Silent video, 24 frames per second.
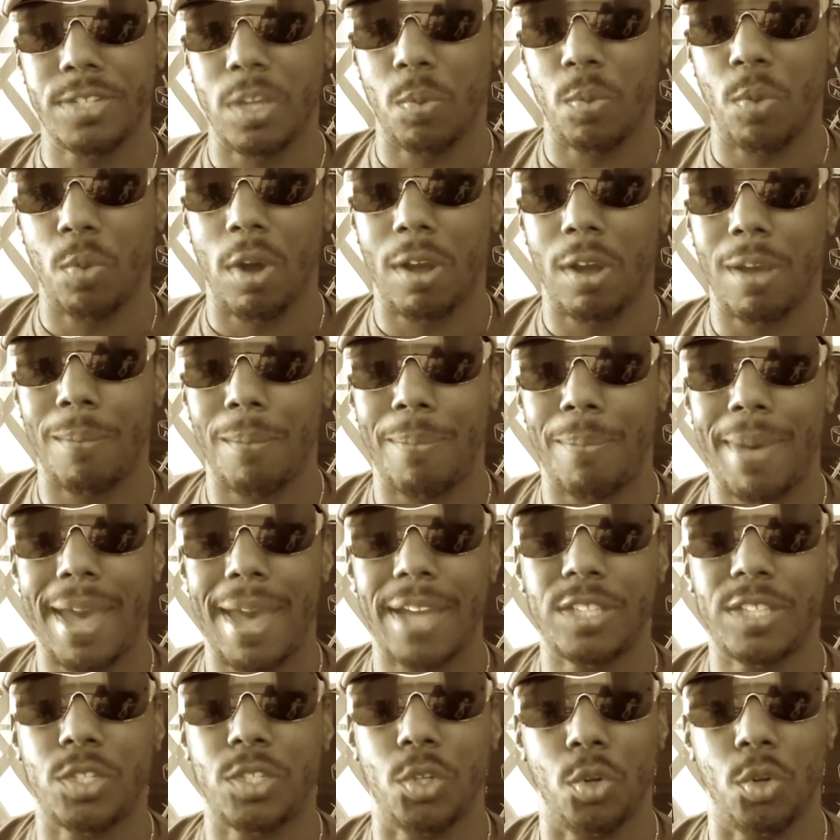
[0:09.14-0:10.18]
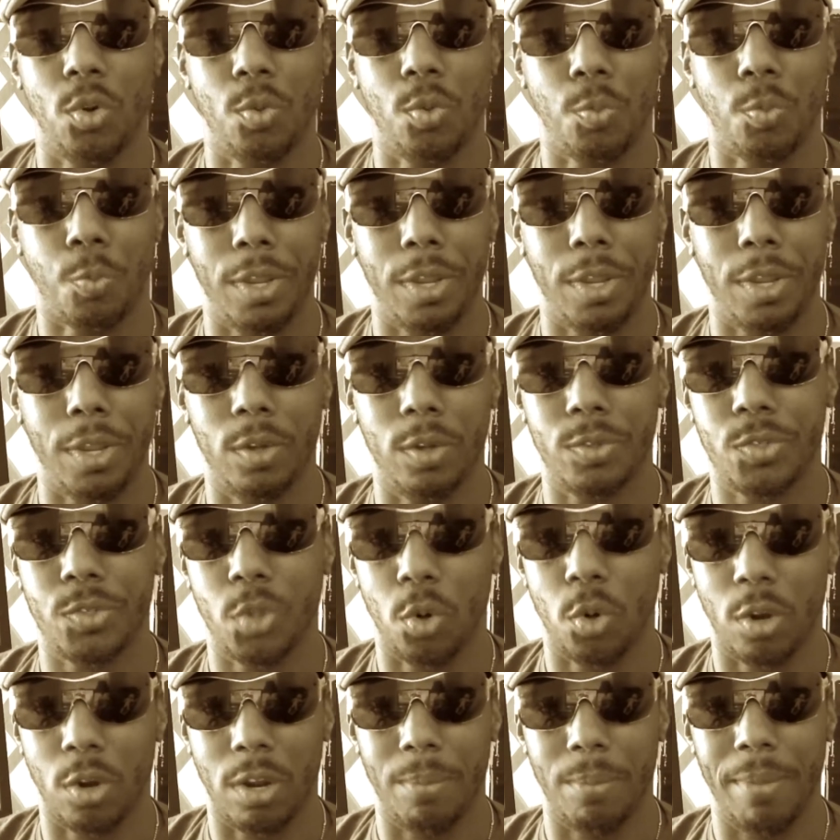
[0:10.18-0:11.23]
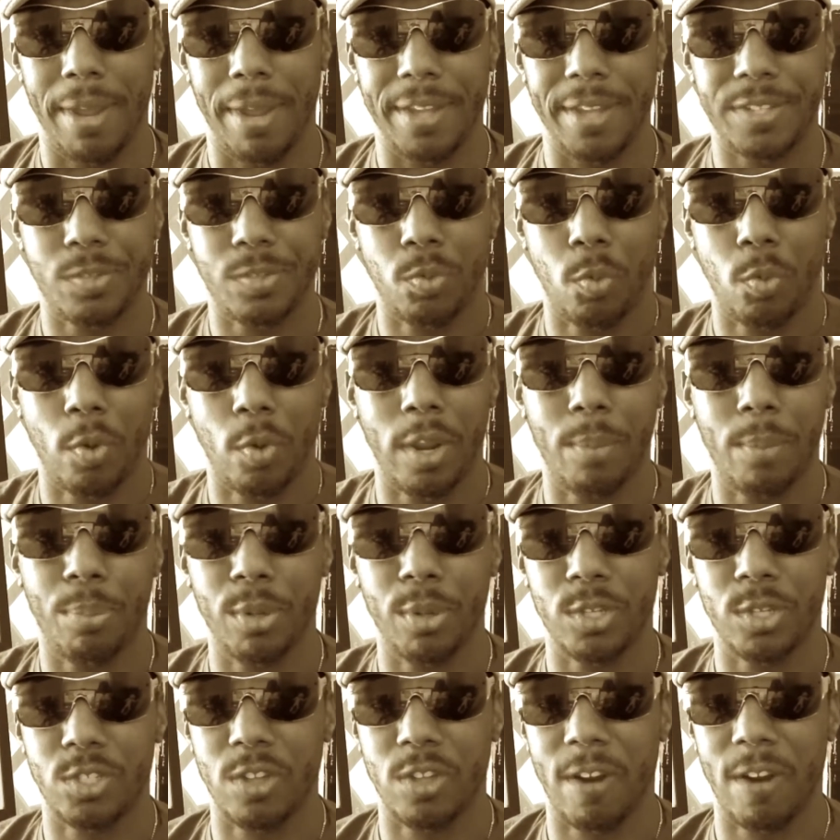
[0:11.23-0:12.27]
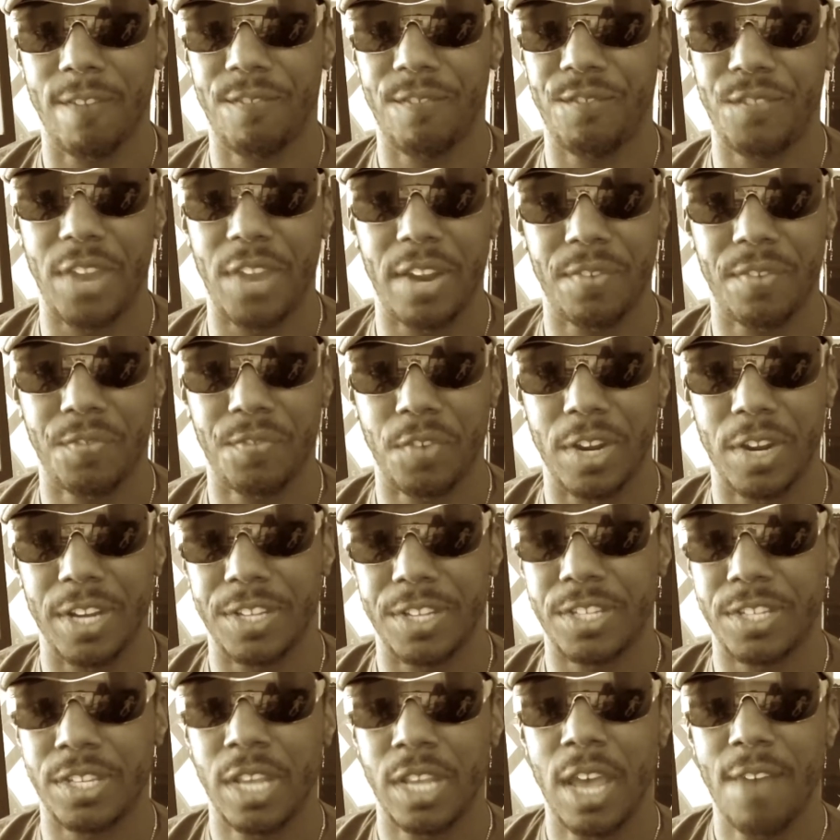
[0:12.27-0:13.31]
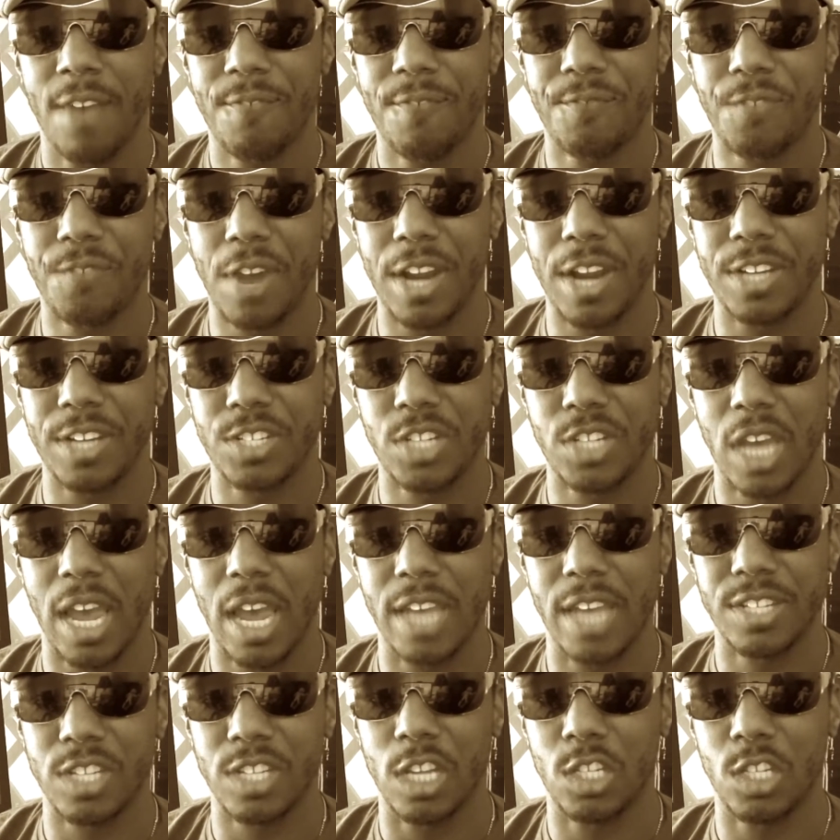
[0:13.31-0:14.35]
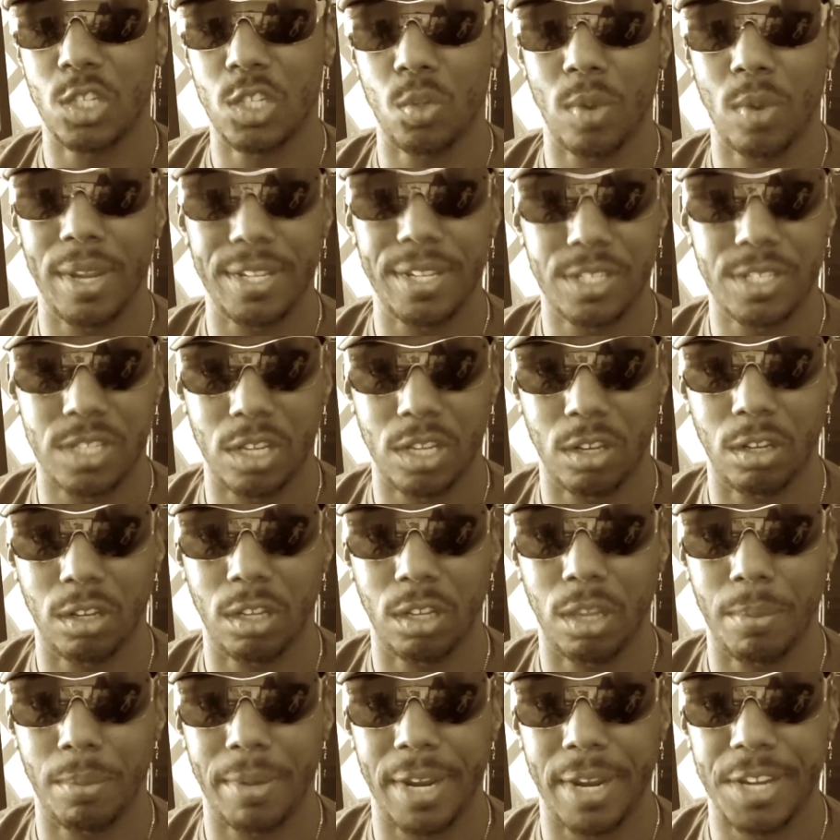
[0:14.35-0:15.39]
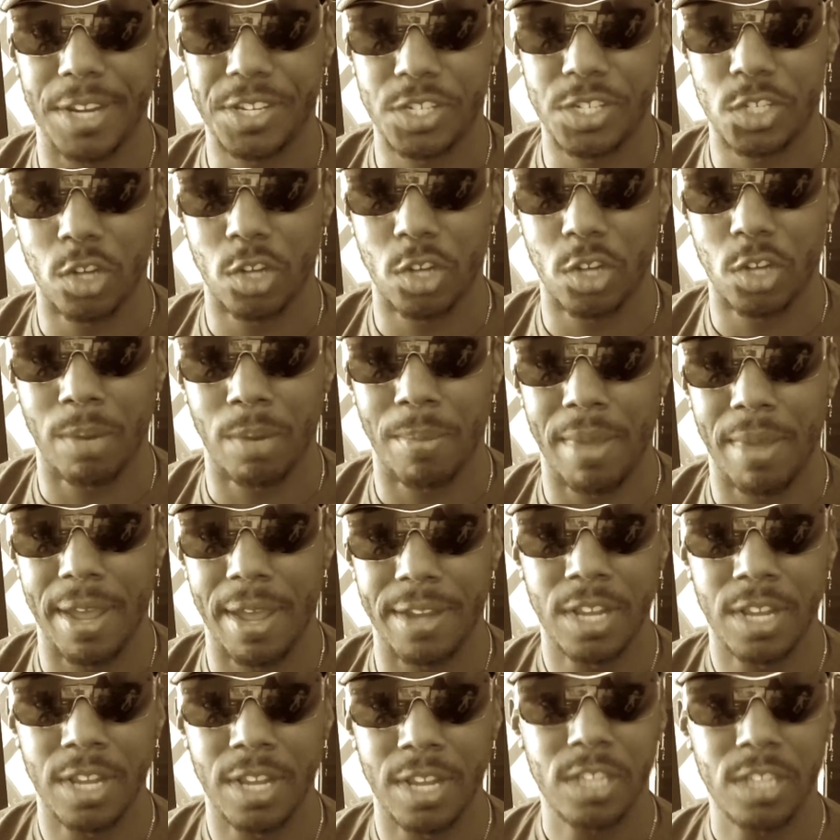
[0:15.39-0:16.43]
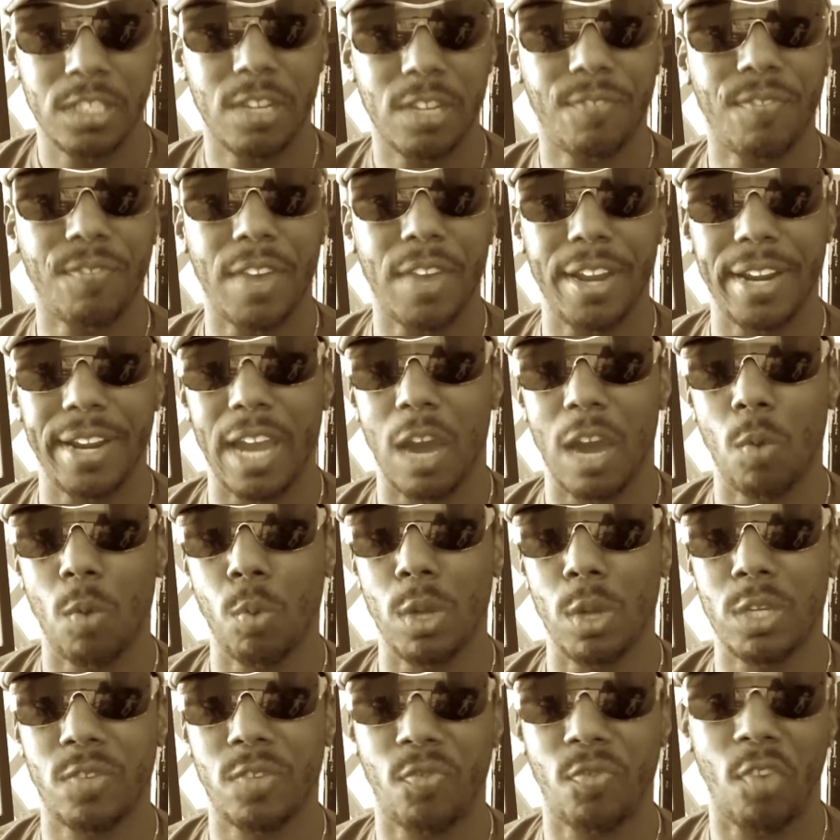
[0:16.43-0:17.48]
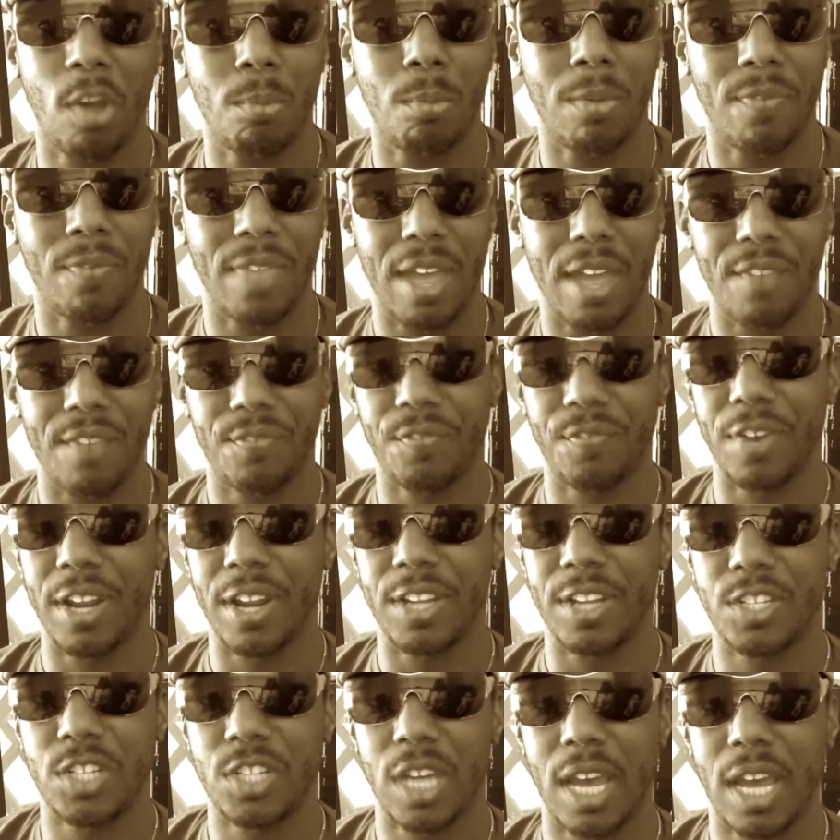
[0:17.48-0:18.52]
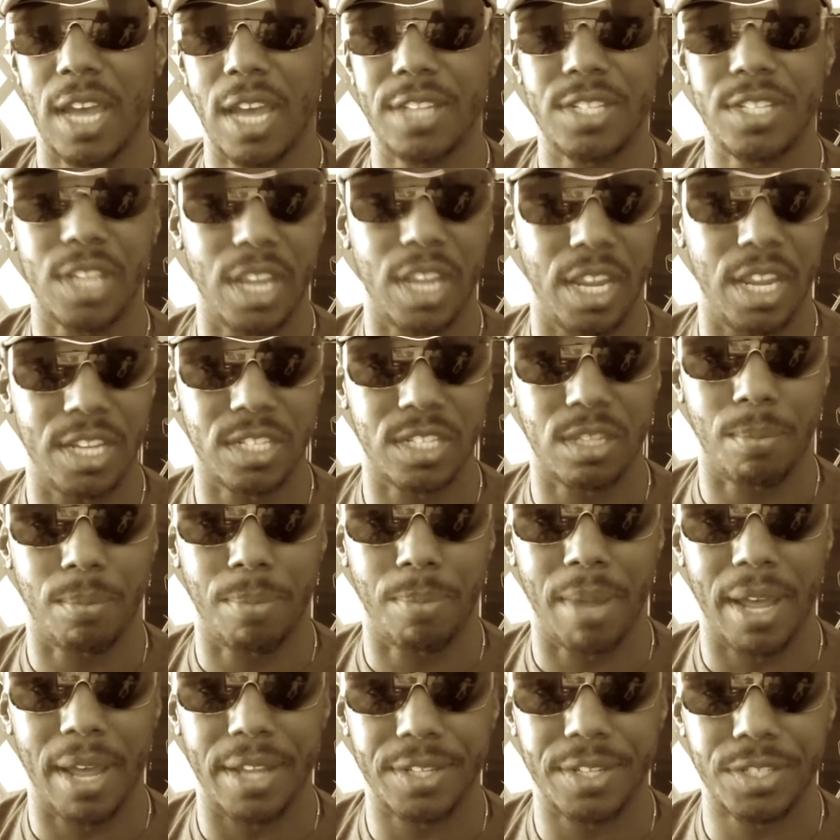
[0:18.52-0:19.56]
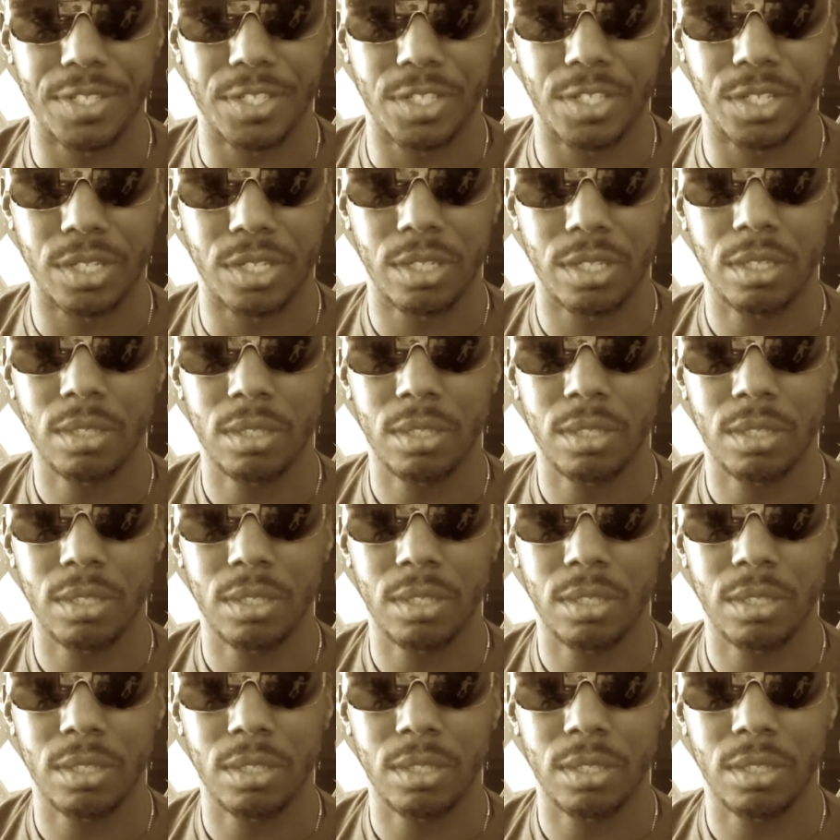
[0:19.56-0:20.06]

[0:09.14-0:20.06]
and welcome back to Real Tournaments, where we put your favorite franchise into a single elimination tournament to find out which film of that franchise is the best.